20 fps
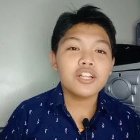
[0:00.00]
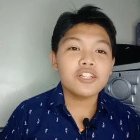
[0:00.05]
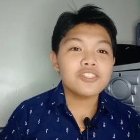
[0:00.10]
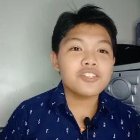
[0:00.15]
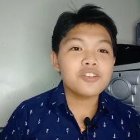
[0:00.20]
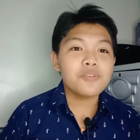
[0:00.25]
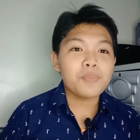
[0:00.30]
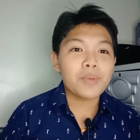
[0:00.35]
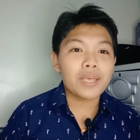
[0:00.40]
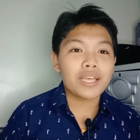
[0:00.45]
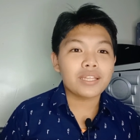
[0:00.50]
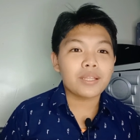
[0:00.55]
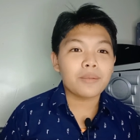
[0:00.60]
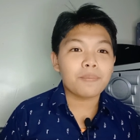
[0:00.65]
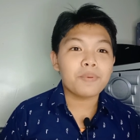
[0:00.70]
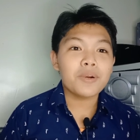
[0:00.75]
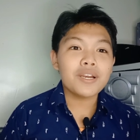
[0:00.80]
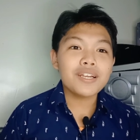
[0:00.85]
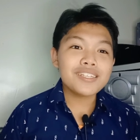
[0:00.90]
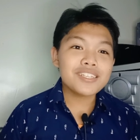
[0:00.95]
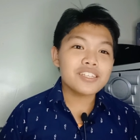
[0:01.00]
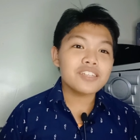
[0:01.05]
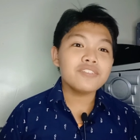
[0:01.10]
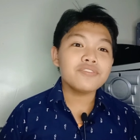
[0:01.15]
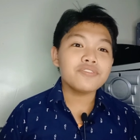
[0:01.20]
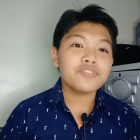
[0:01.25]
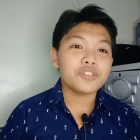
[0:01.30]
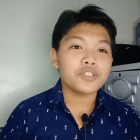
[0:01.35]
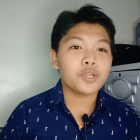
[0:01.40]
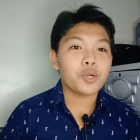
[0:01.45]
to pick the person
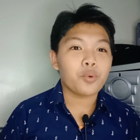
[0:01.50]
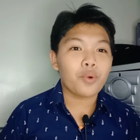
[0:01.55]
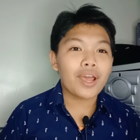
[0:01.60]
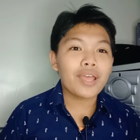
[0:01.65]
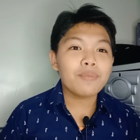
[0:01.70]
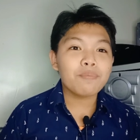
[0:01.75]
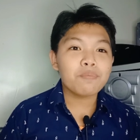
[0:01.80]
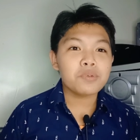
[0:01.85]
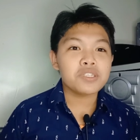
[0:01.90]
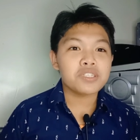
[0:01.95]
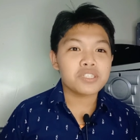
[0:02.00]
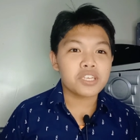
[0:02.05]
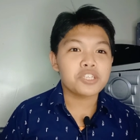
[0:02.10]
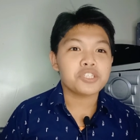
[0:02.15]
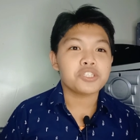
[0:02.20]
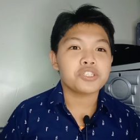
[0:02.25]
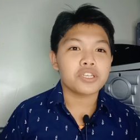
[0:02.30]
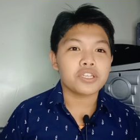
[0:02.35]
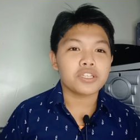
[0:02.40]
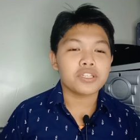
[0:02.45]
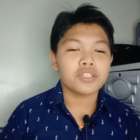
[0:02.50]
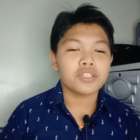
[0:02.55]
for the right position.